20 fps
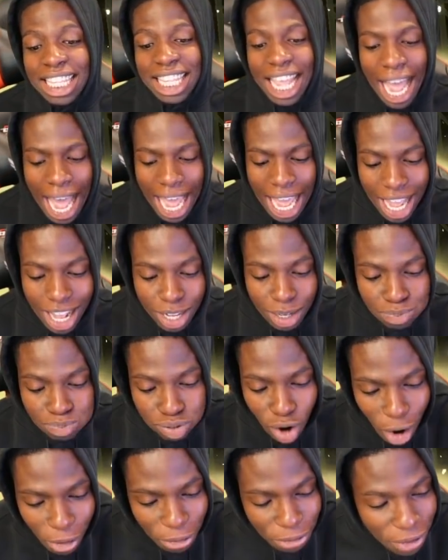That is
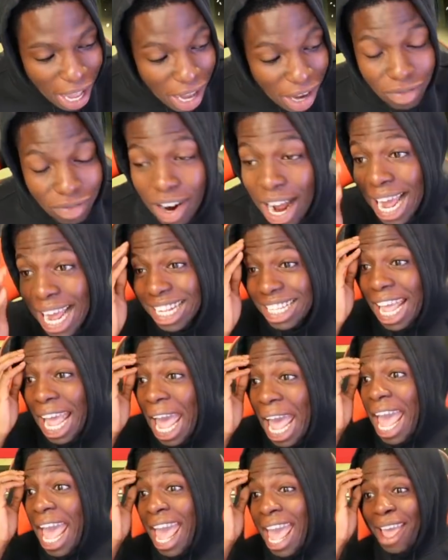profit right
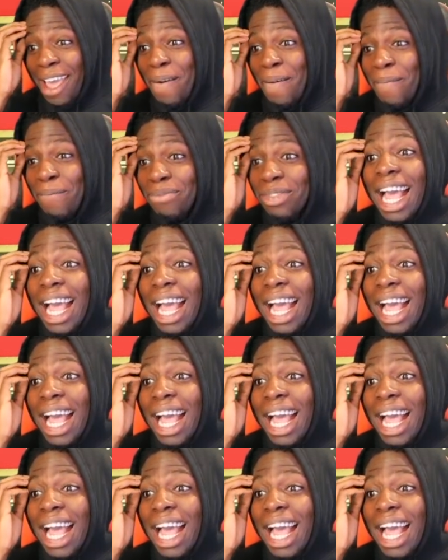there.